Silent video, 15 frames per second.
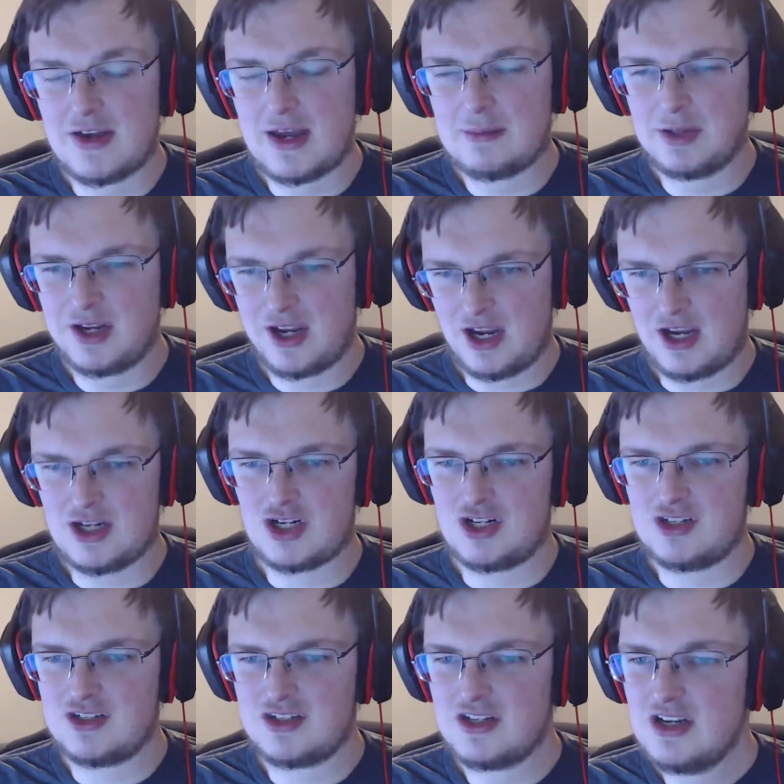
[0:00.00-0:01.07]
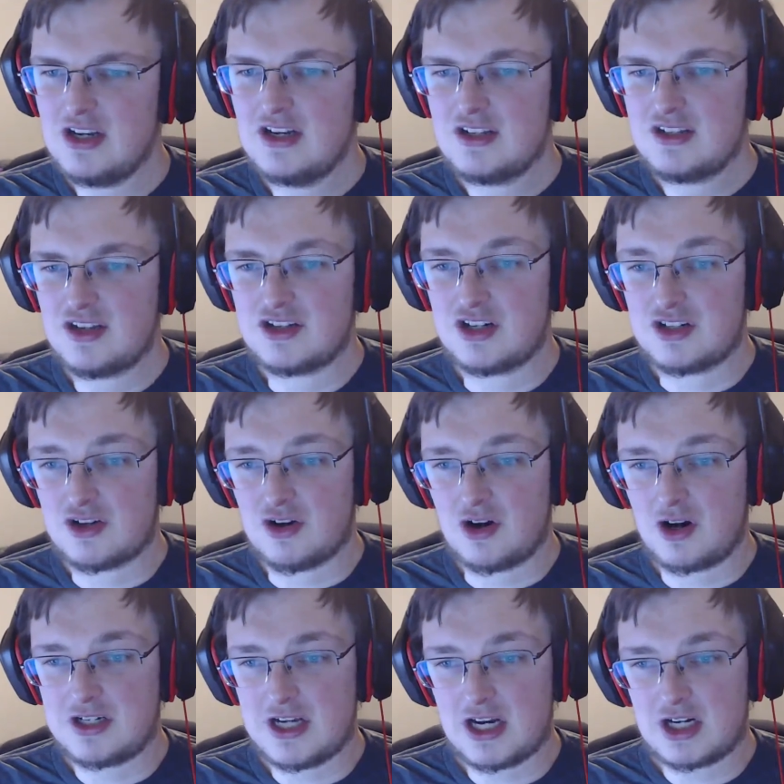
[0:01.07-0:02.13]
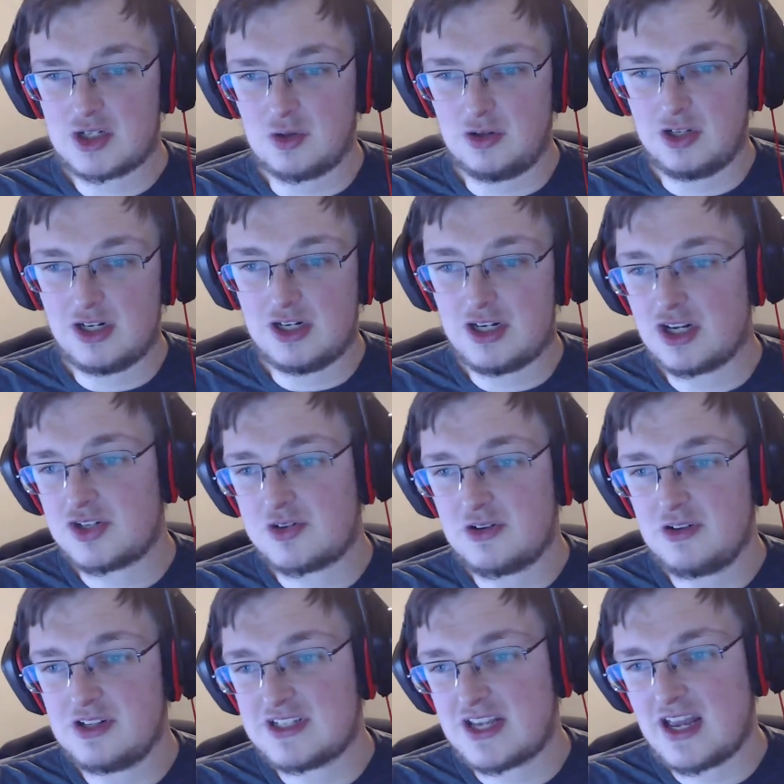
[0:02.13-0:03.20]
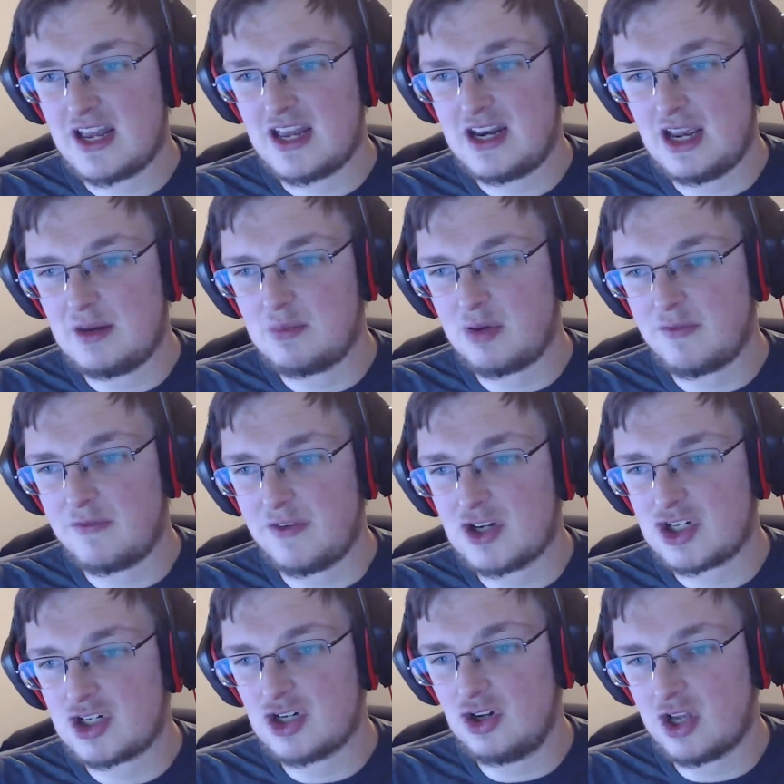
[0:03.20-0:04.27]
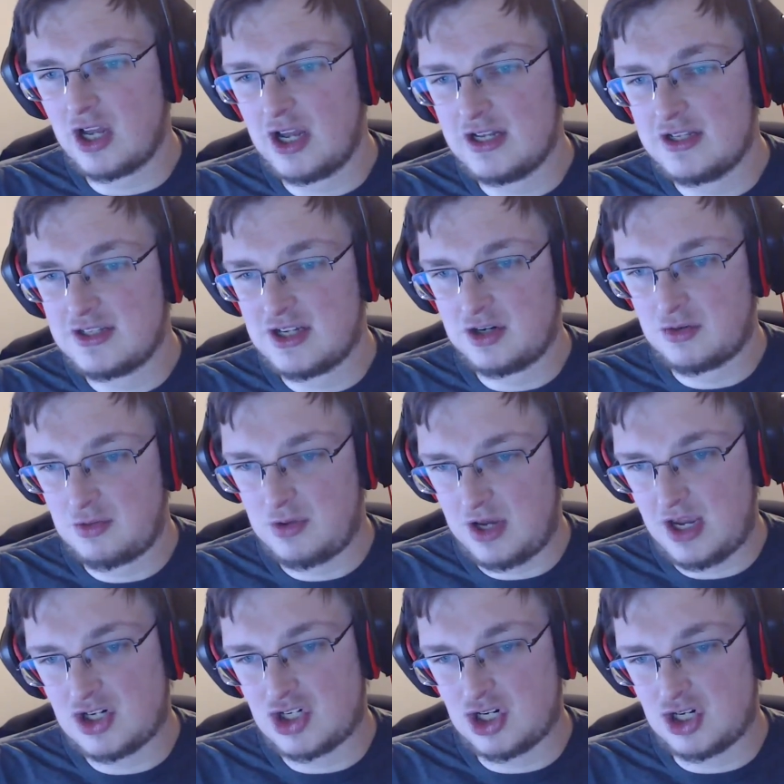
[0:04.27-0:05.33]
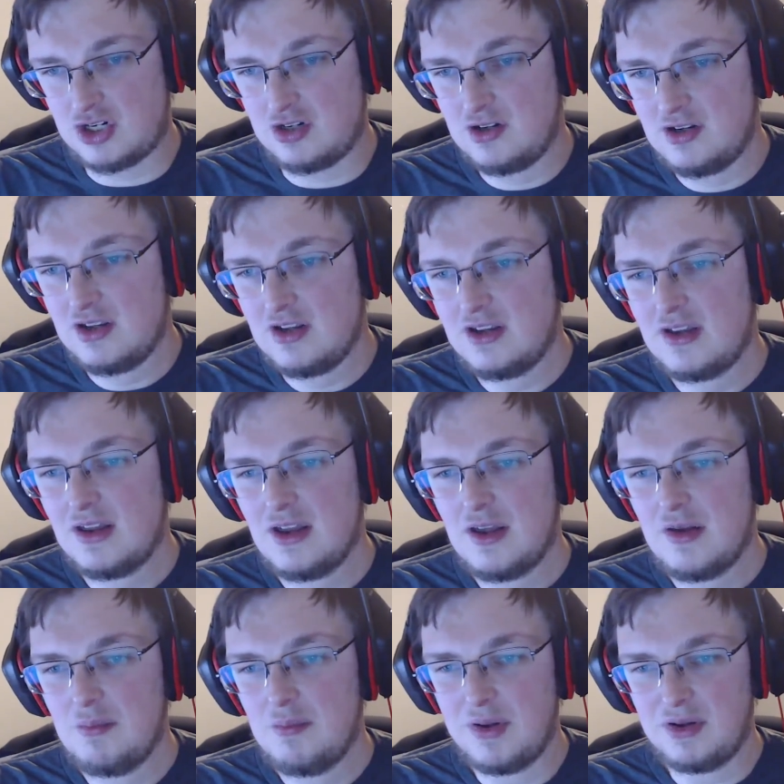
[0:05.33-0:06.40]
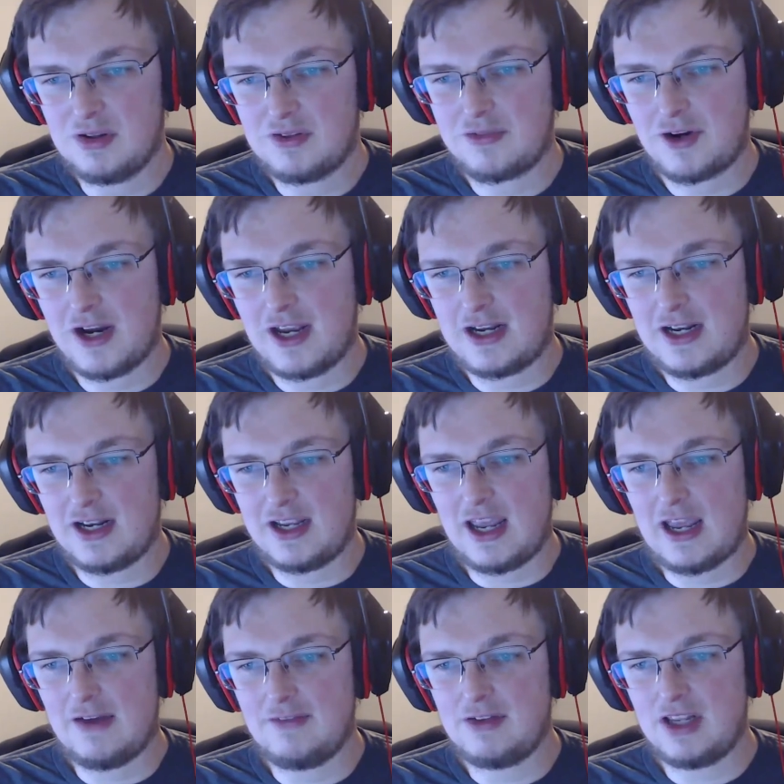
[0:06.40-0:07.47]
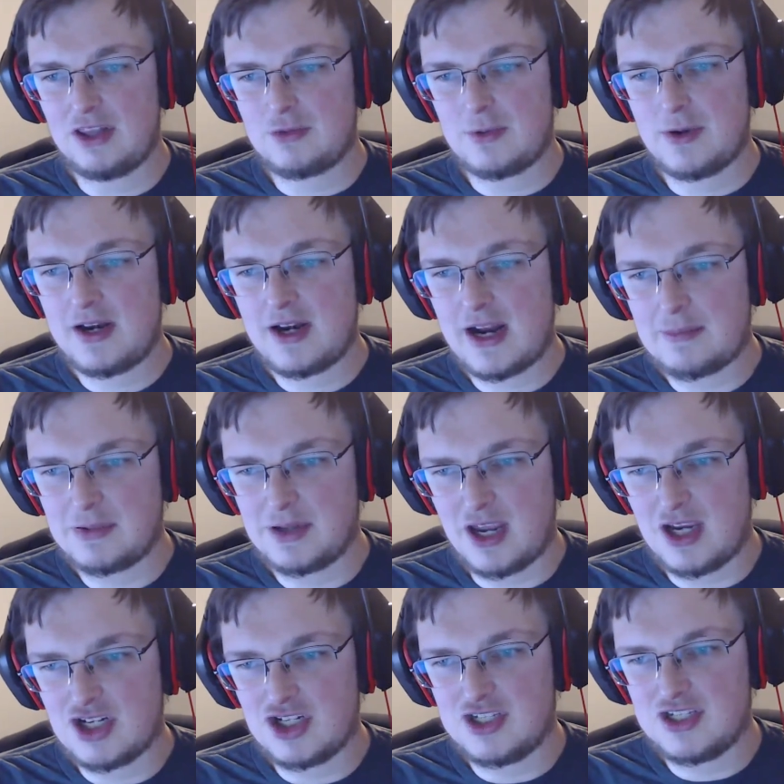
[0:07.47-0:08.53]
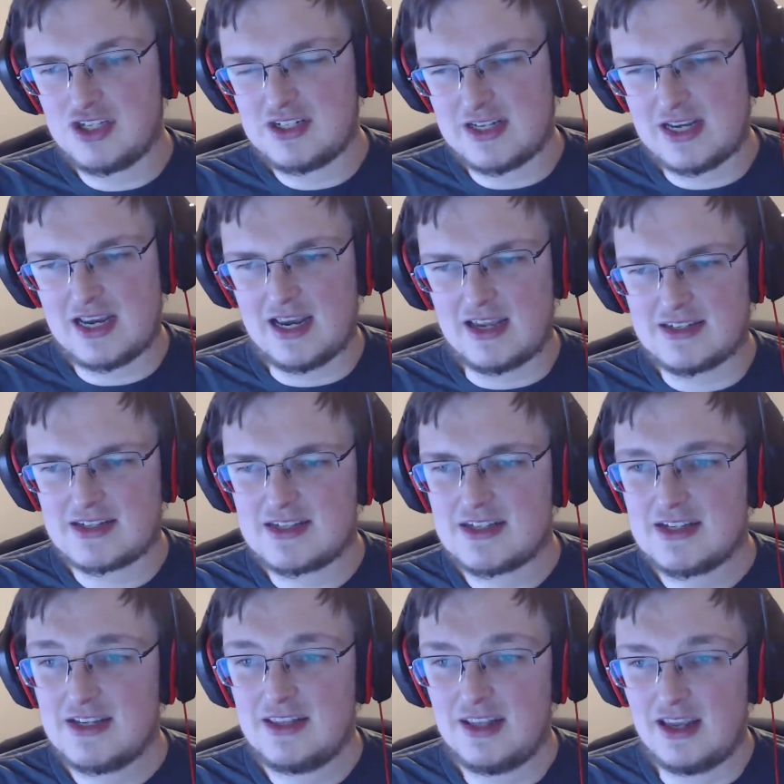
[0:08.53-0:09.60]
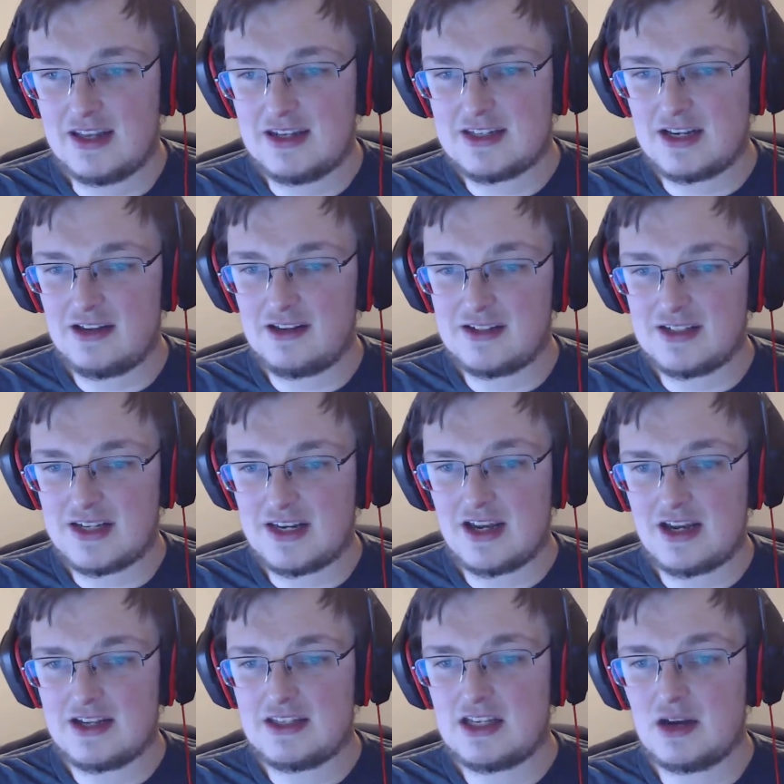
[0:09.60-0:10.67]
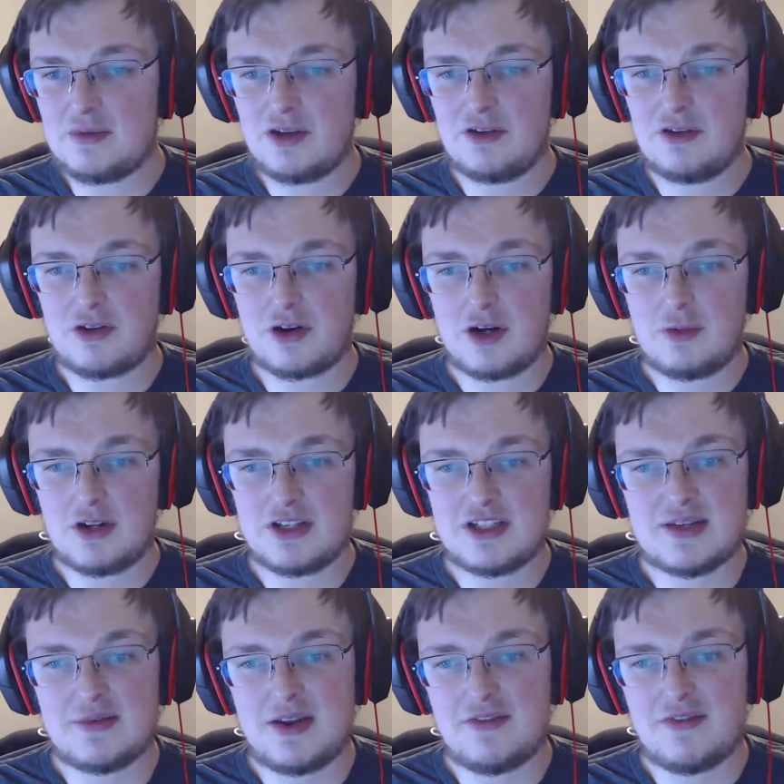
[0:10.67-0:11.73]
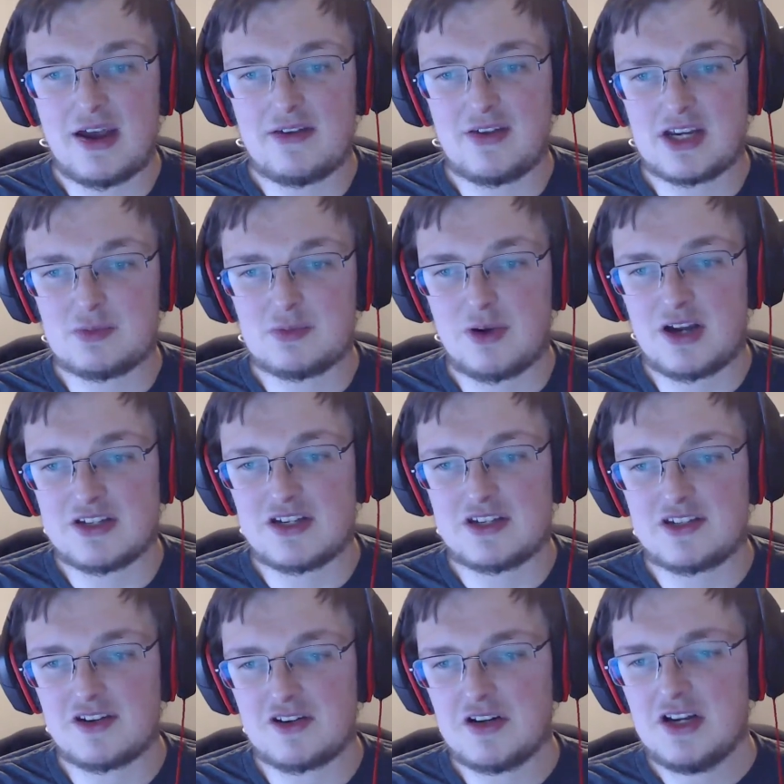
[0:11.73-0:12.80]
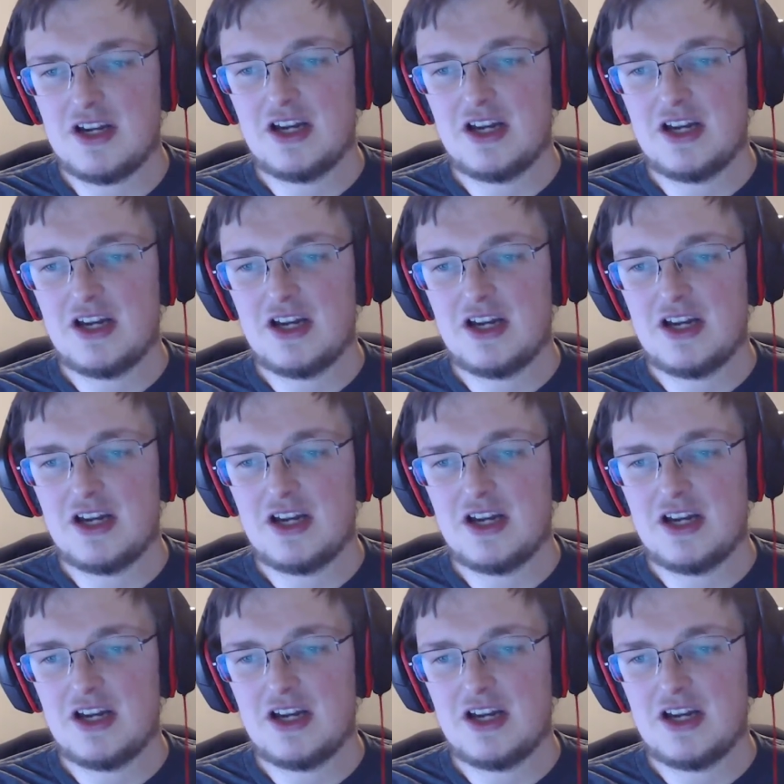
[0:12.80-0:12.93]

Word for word: applications, such as architectural and industrial design and professional content creation. Built for handling heavily threaded applications and tasks, the Intel Xeon W thirty-one seventy-five X processor